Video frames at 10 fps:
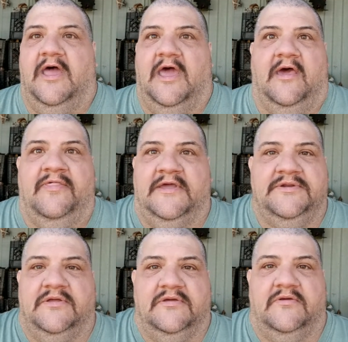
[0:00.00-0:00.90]
And
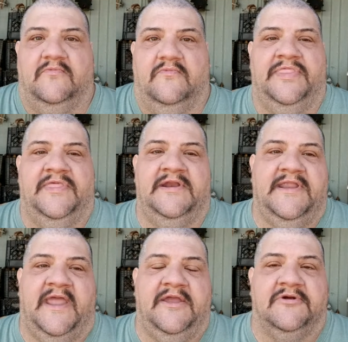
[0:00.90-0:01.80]
then within a
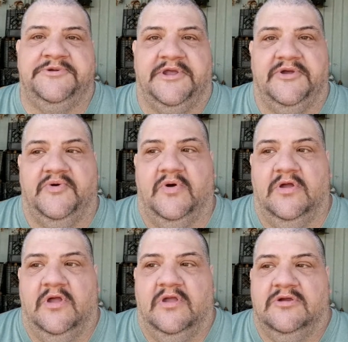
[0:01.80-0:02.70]
day or two,
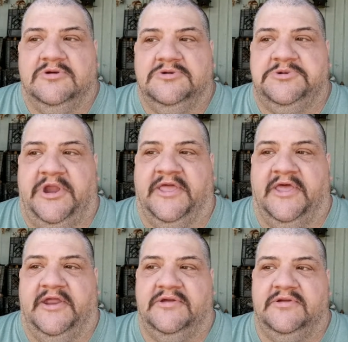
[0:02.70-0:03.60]
she
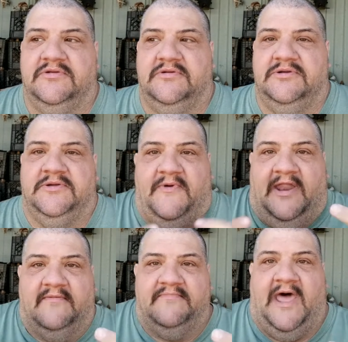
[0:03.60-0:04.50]
could
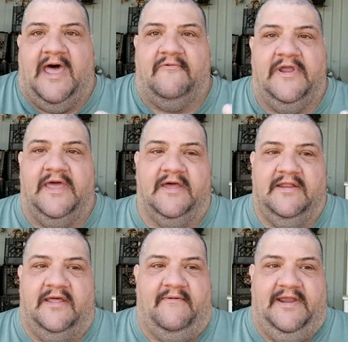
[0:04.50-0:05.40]
develop diarrhea.
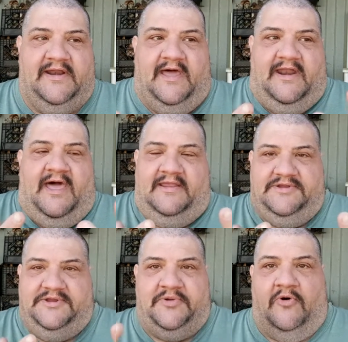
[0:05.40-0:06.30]
I mean, like
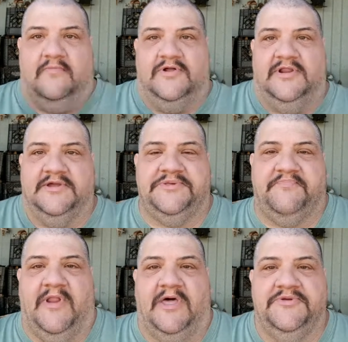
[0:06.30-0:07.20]
just horrible
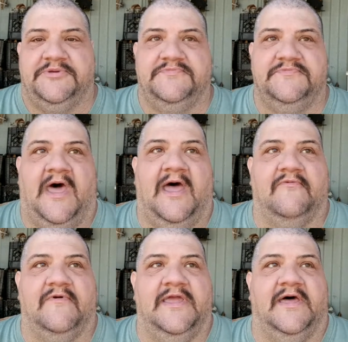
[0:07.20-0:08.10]
explosive
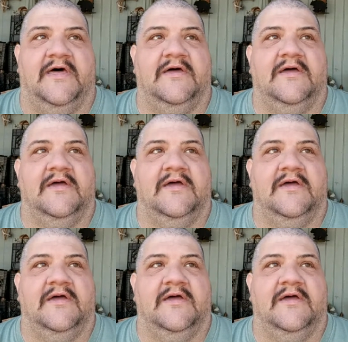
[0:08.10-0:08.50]
diarrhea.